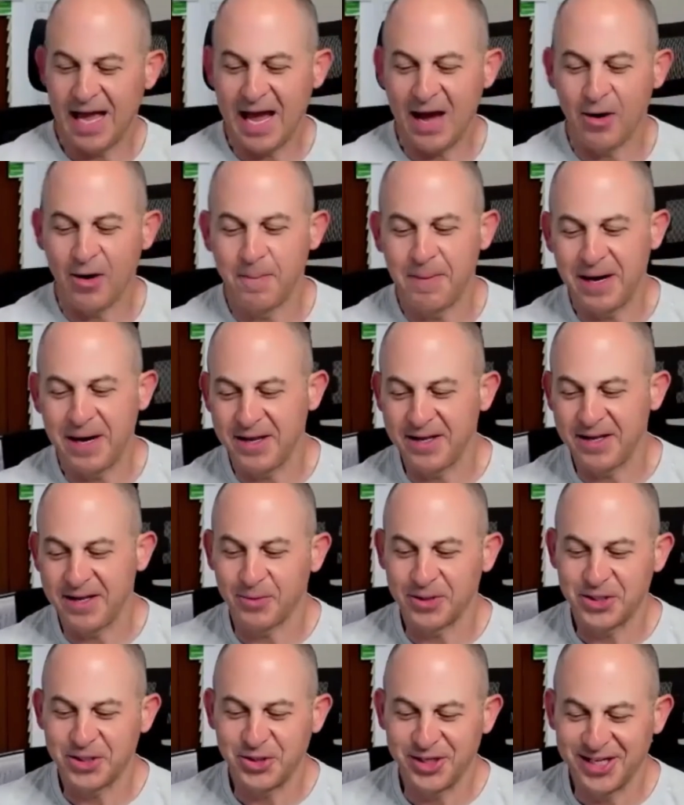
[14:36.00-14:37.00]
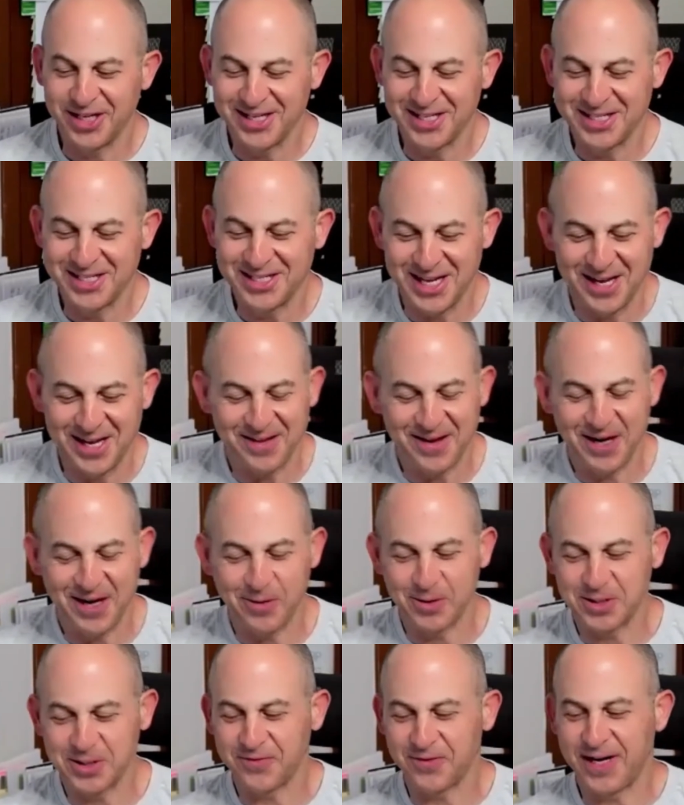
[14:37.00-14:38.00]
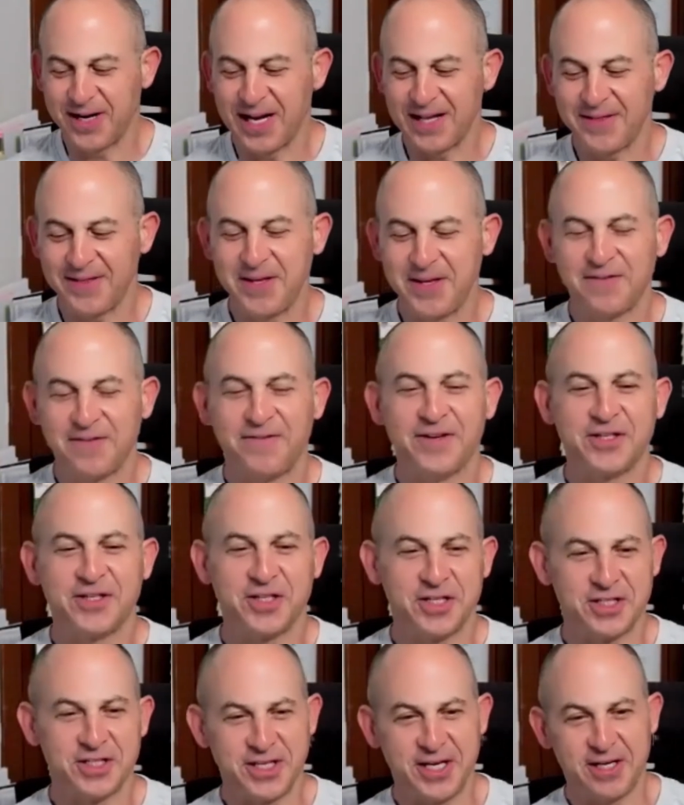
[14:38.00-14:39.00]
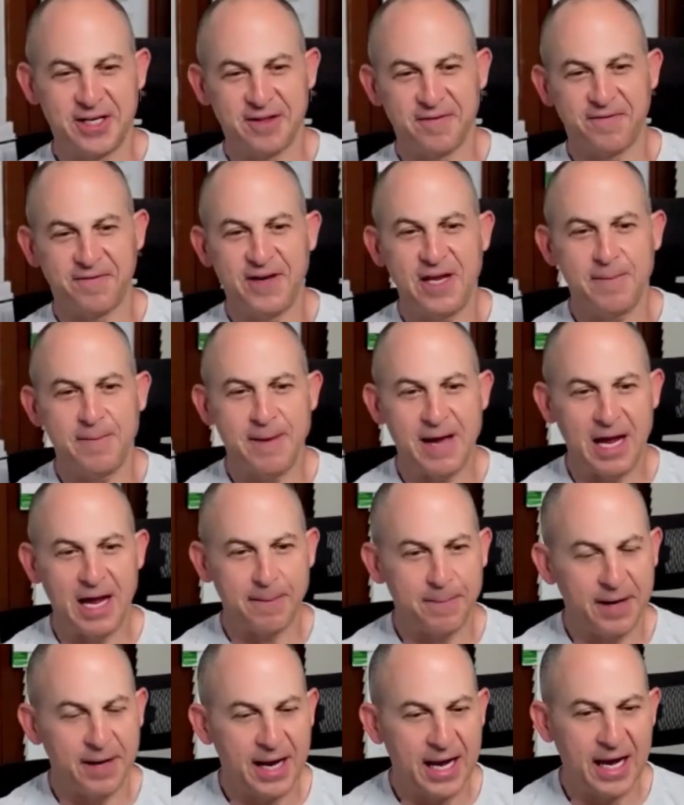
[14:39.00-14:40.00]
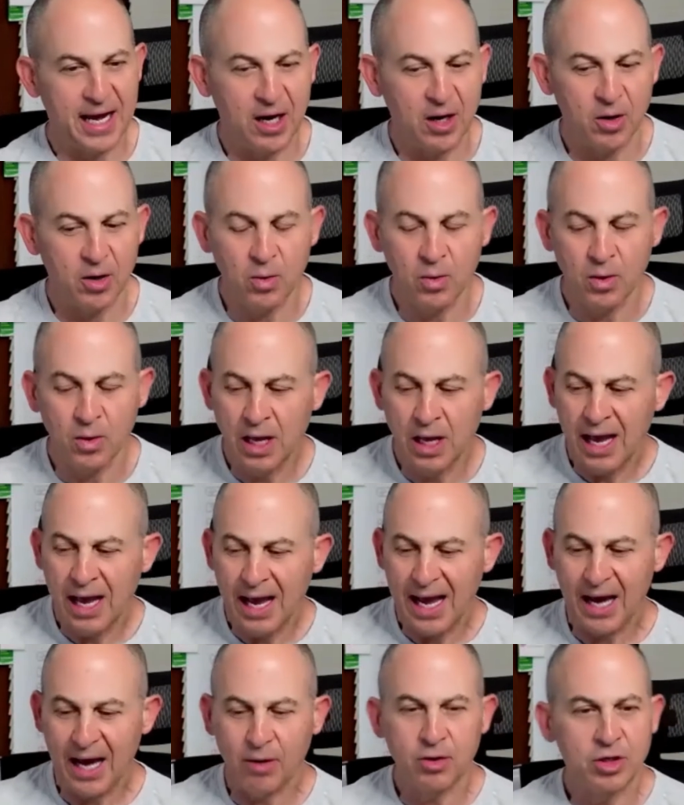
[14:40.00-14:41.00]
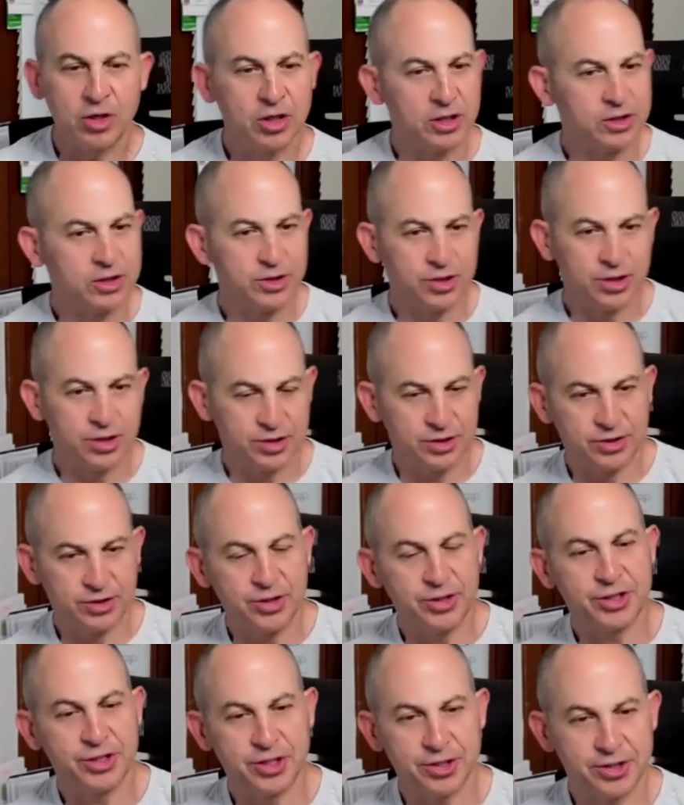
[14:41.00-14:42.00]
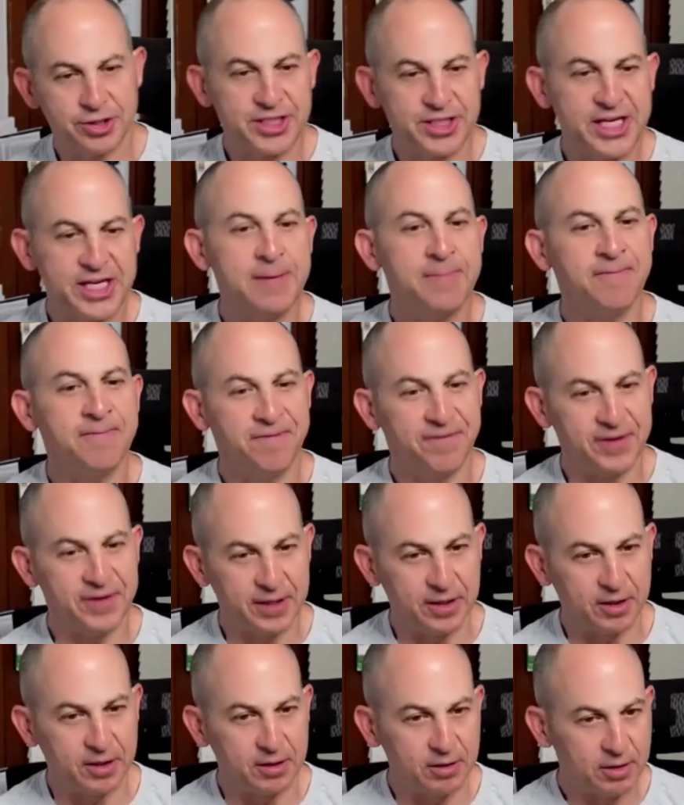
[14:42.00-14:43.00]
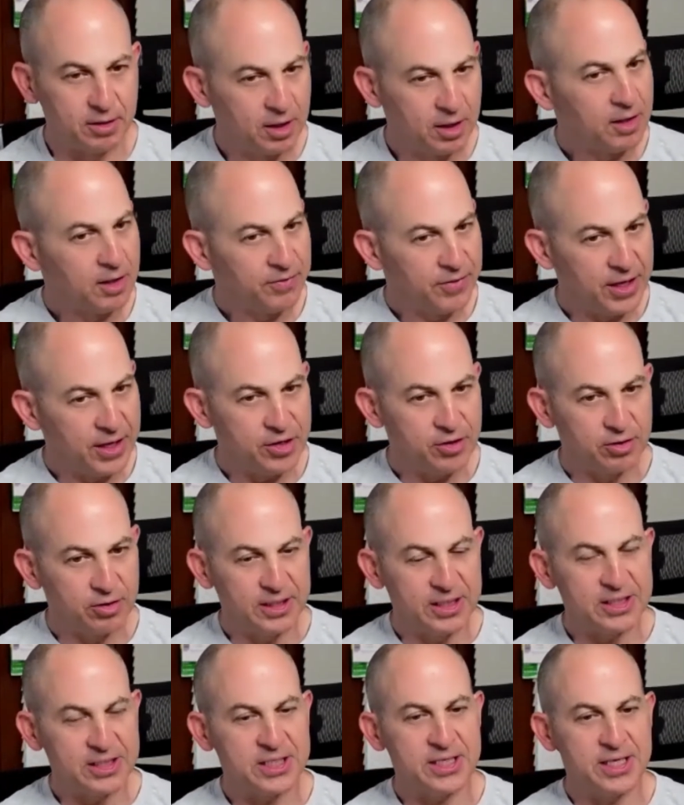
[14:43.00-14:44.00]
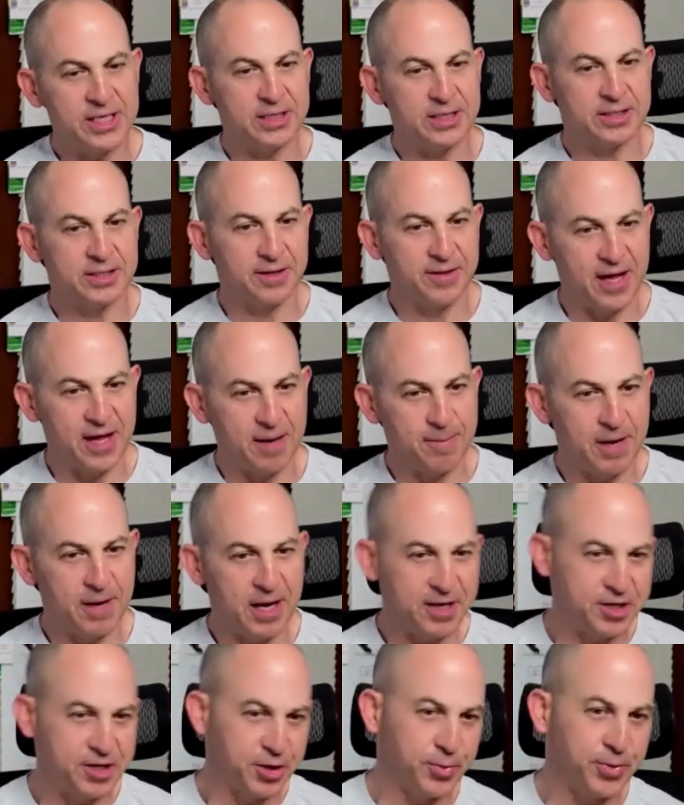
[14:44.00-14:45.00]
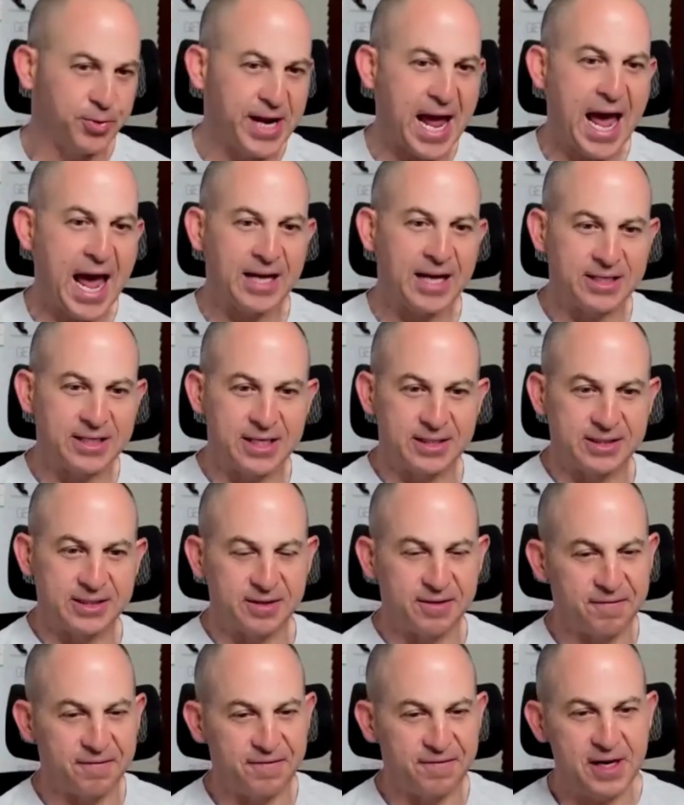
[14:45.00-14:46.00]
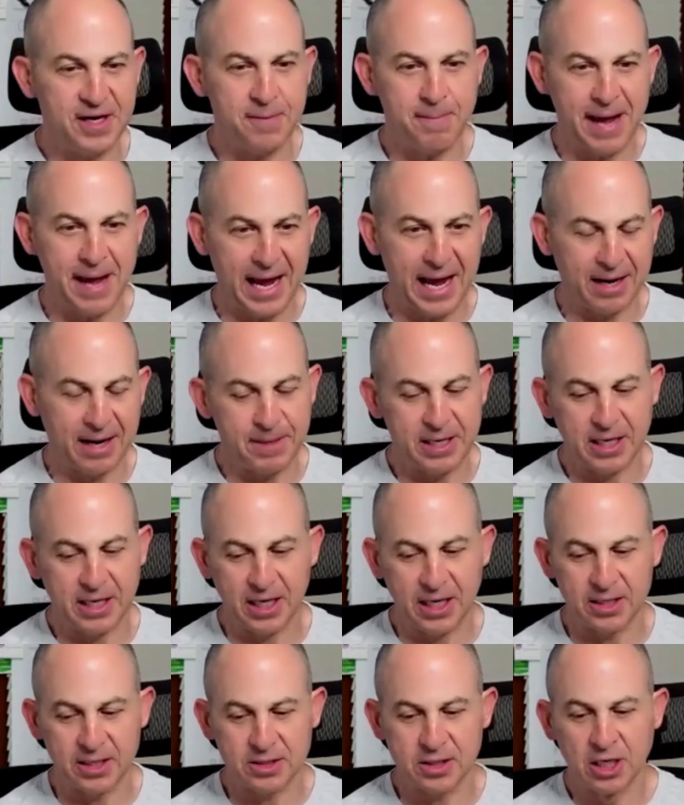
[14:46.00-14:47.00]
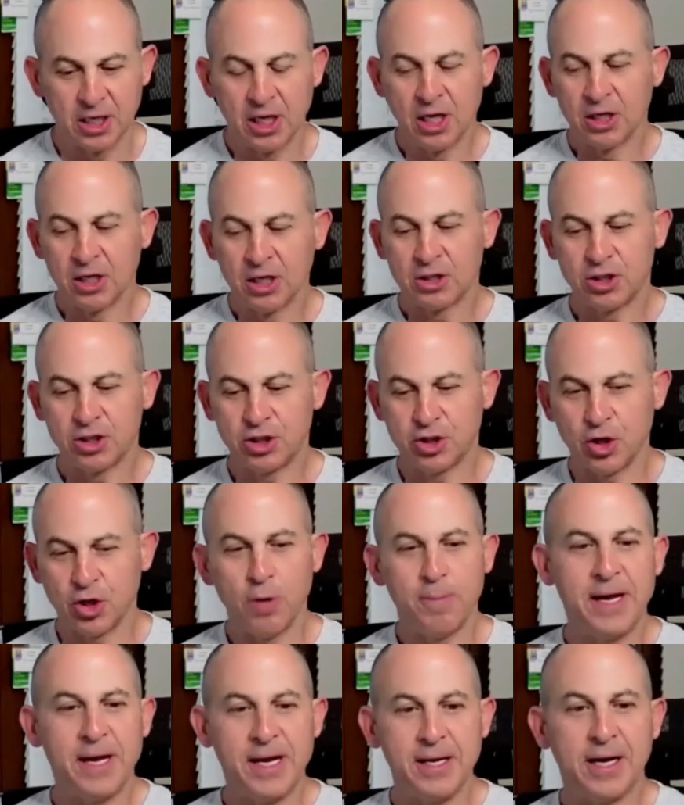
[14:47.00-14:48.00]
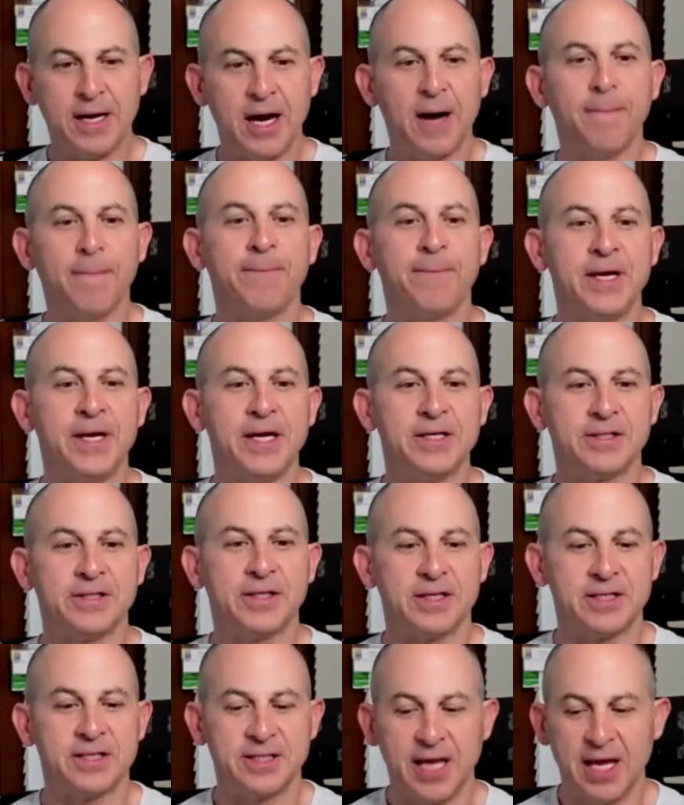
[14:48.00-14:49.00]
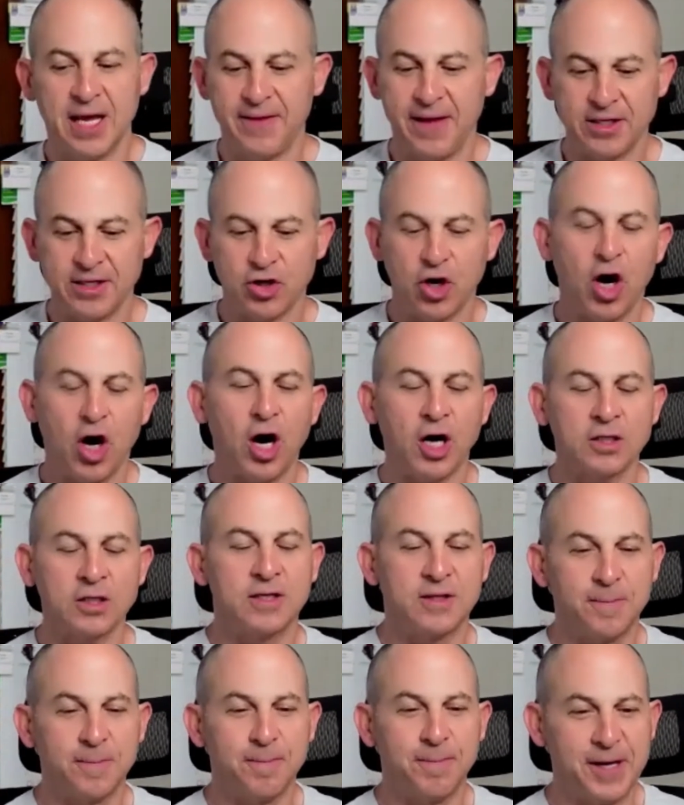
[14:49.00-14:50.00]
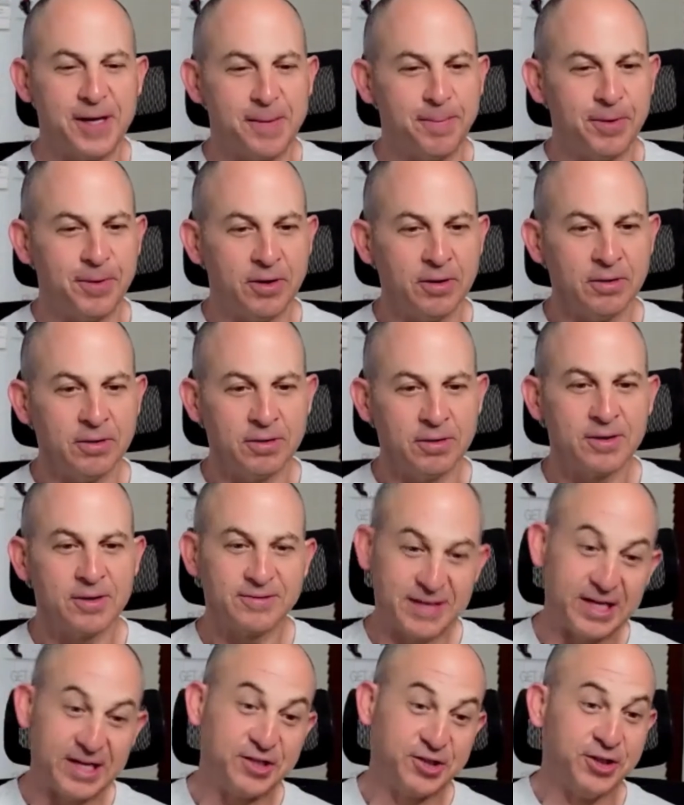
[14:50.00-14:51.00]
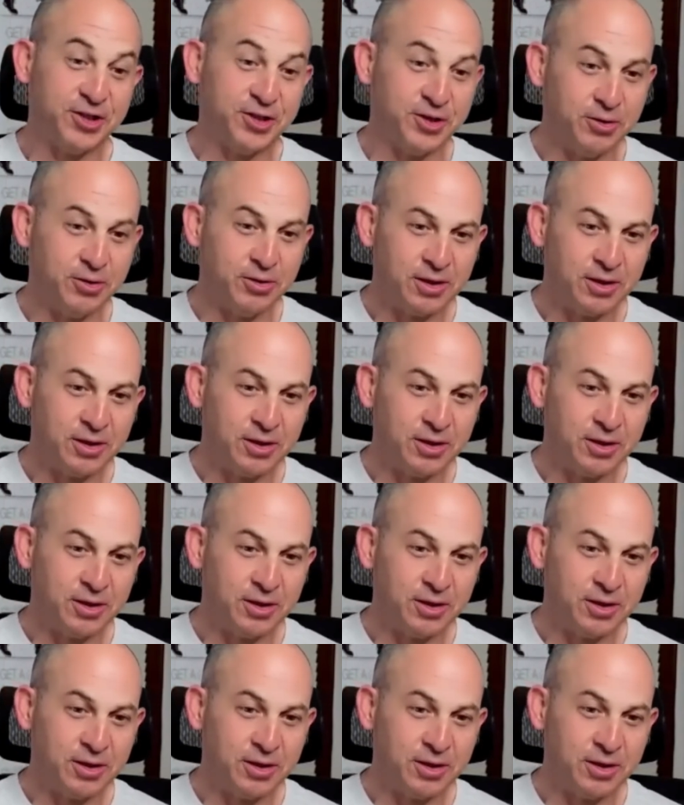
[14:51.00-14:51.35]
about what you didn't say there was forget the efficiency and the feedback, but how good does your team feel that you're listening to them and you're reacting to the feedback? Because so many companies that say they talk to the people, they do,